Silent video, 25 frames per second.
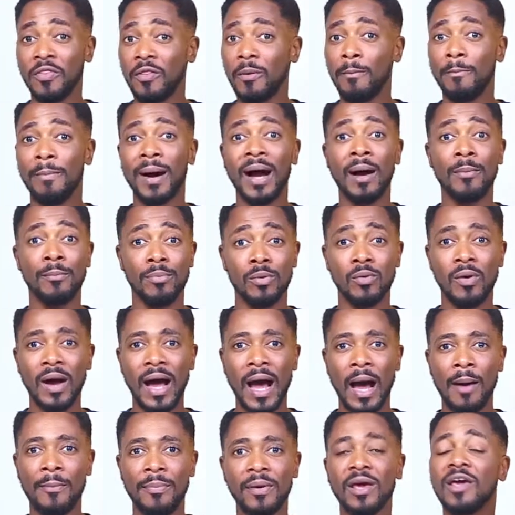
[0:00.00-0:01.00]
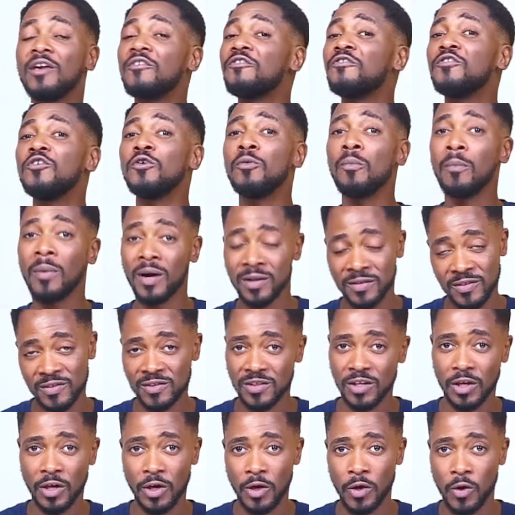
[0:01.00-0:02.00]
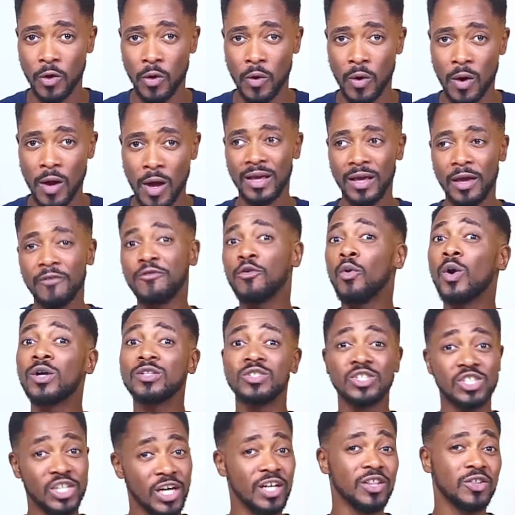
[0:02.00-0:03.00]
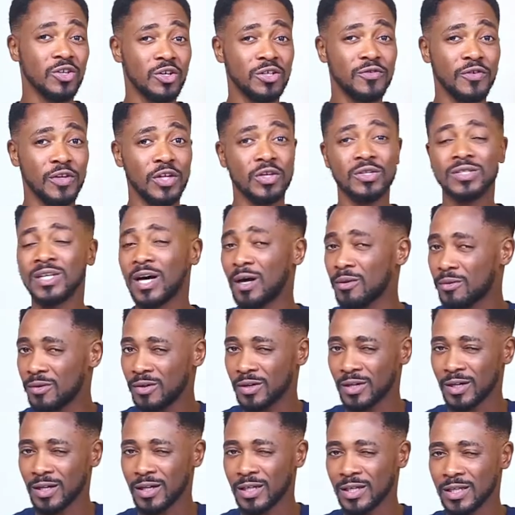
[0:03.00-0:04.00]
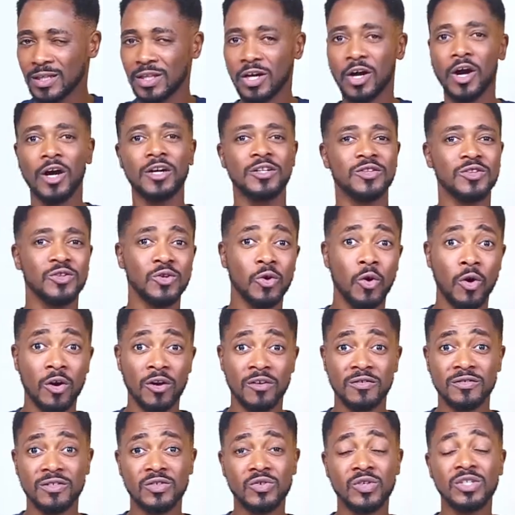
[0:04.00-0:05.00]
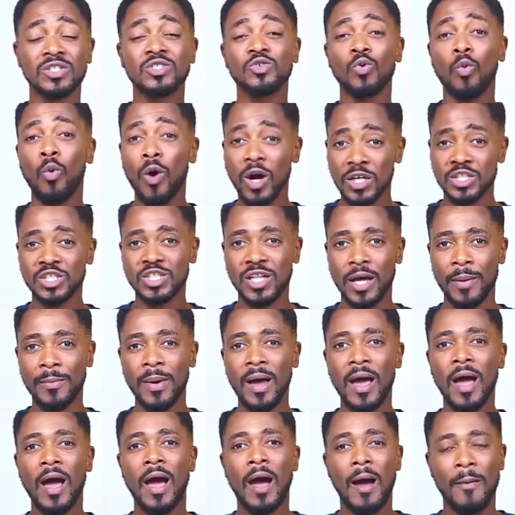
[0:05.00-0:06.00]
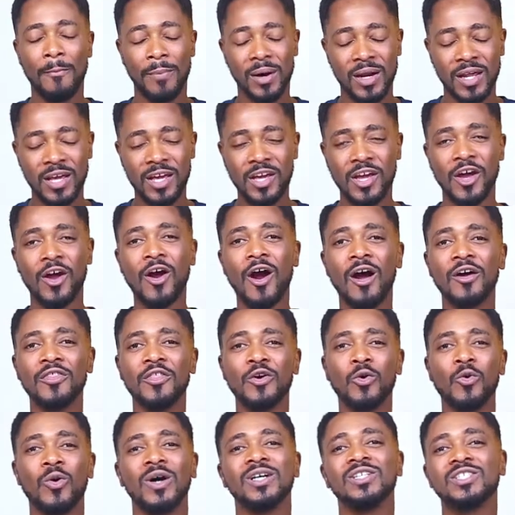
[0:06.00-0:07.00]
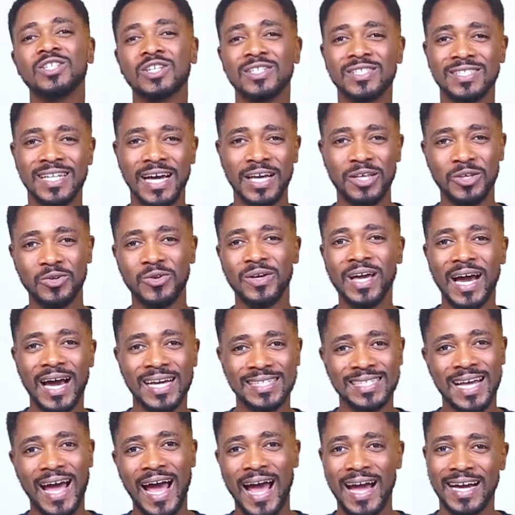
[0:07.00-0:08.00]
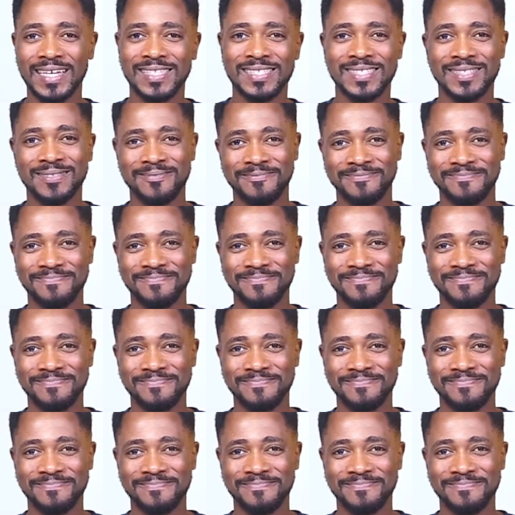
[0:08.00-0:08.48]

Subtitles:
the Bamboo app a few months ago. If you want to check those videos out, you can click the card in the corner of the screen to watch them, but here are the questions that you guys asked.